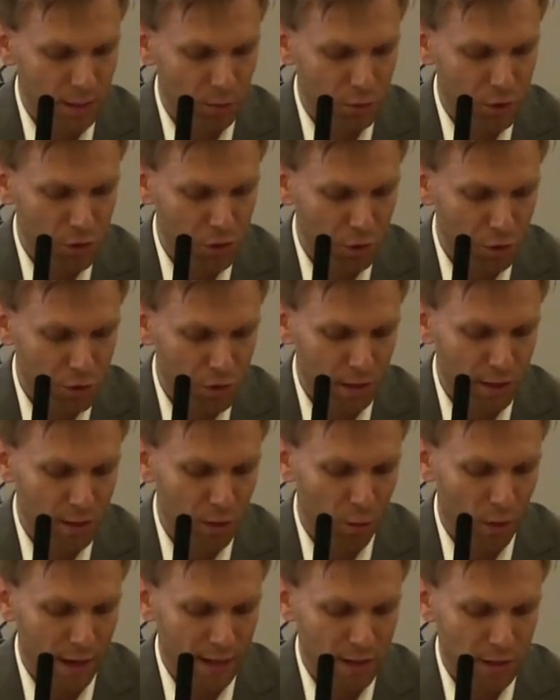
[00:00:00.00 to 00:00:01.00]
it was usually
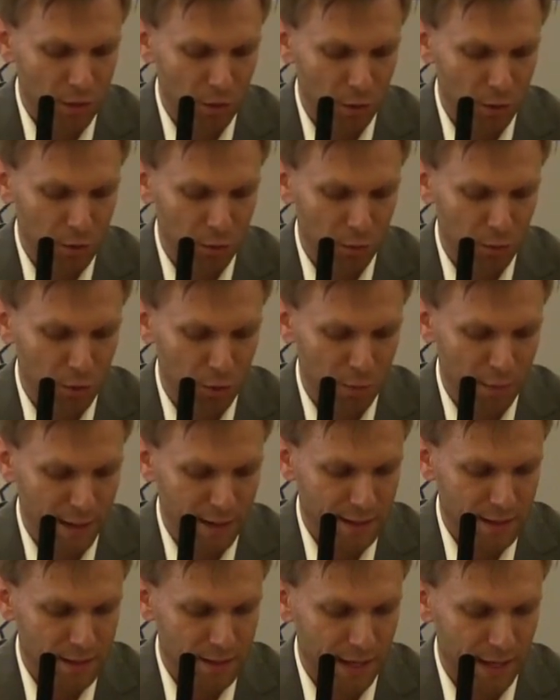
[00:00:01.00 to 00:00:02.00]
the white schools which
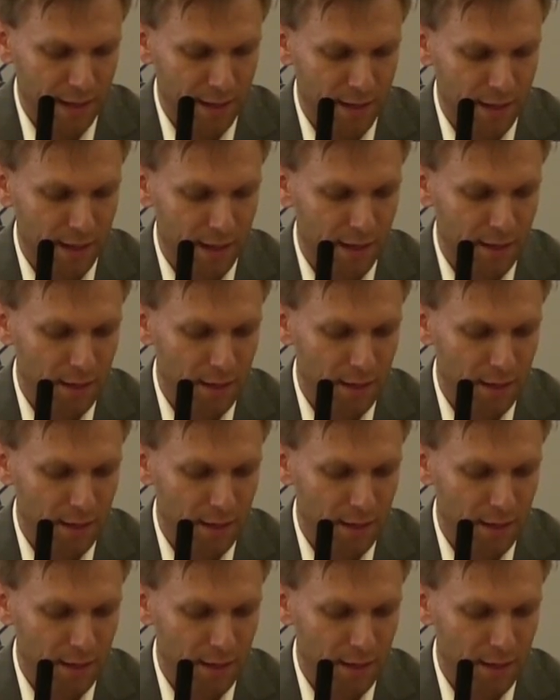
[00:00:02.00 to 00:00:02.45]
remained standing